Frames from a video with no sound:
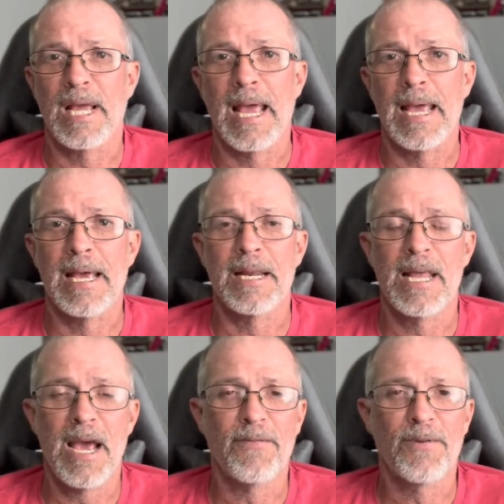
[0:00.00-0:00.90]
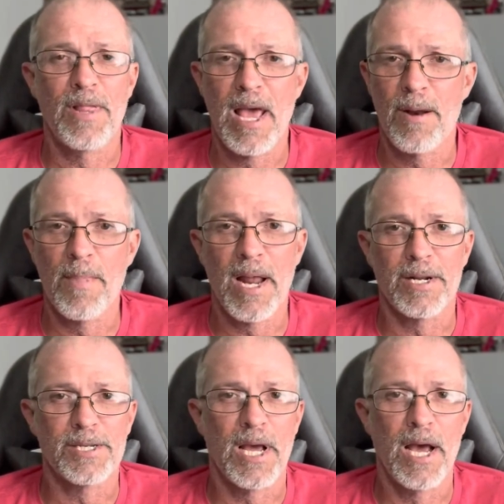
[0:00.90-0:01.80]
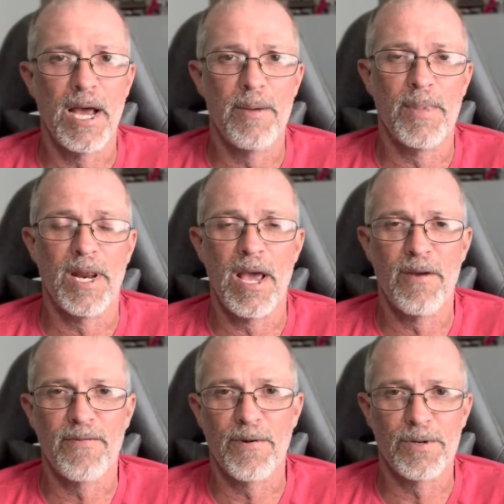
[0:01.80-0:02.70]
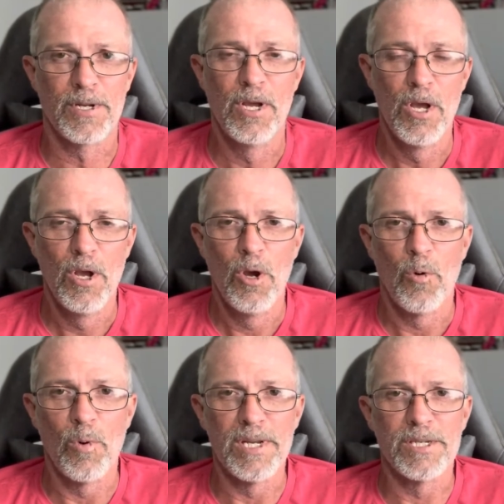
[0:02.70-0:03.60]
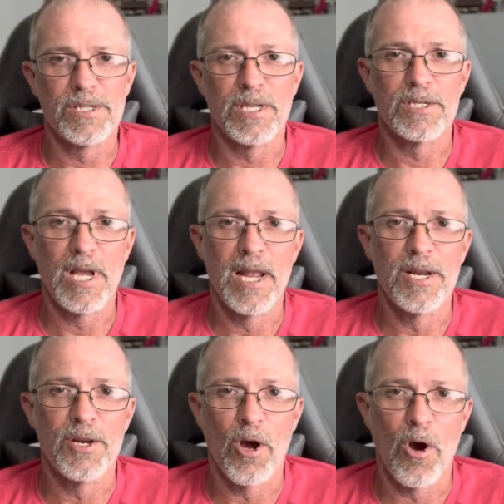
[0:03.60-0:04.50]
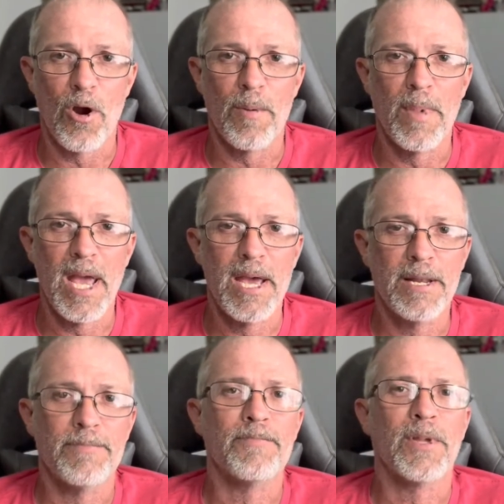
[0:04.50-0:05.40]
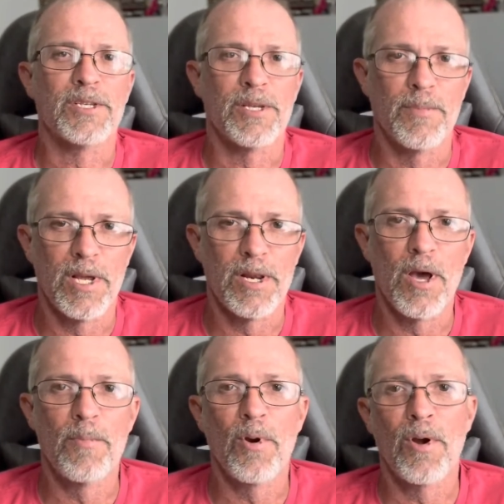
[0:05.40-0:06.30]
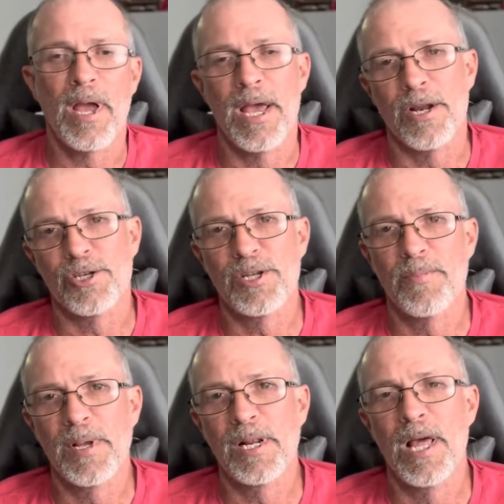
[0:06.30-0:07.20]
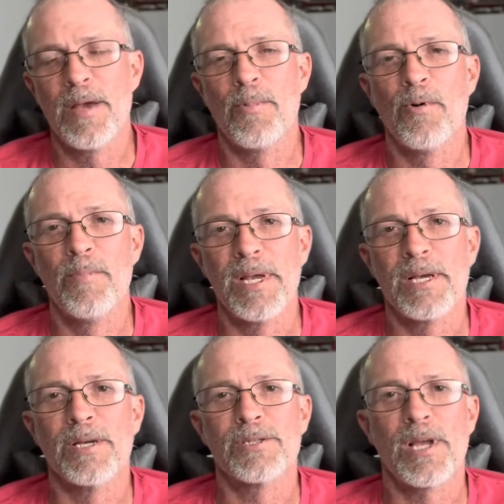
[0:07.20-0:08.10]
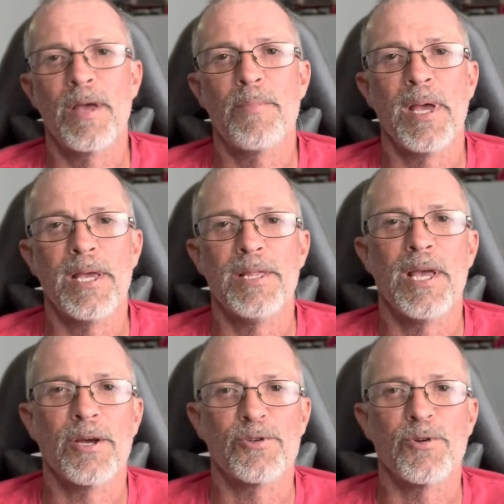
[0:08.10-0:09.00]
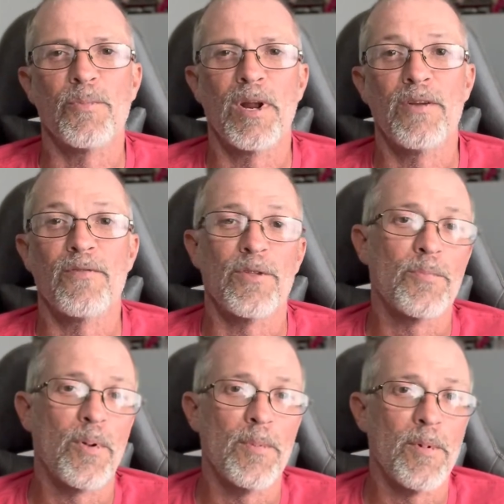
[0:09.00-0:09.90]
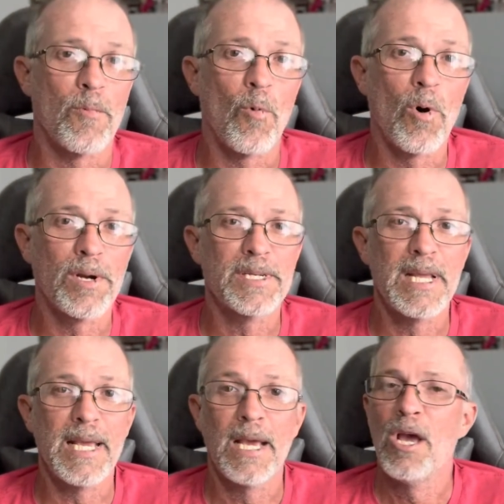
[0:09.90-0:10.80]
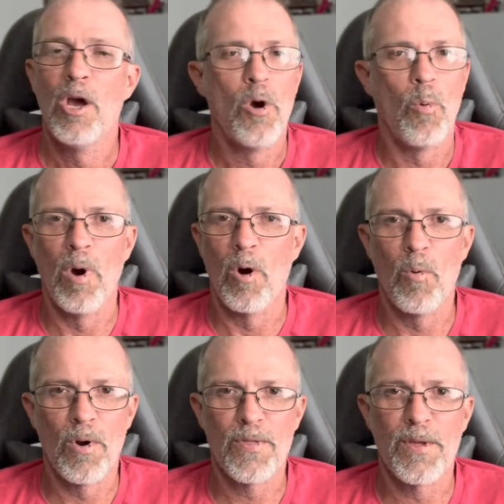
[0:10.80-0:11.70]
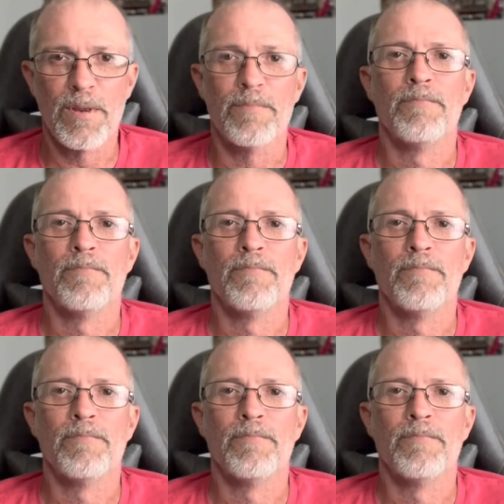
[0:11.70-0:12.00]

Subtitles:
And after that amount of time and effort, we just decided to RMA it. They sent me a number and a shipping label because I paid the extra money for the premium warranty. Well worth it.